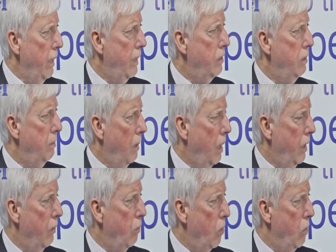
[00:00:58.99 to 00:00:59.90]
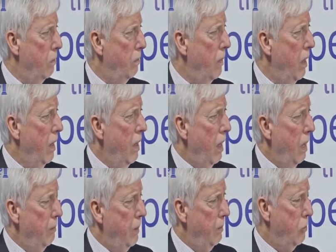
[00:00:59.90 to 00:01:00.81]
let it by the room,
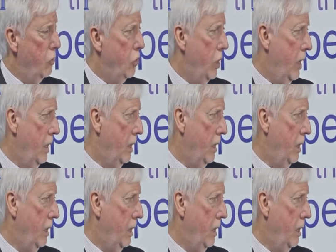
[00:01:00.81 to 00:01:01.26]
and people share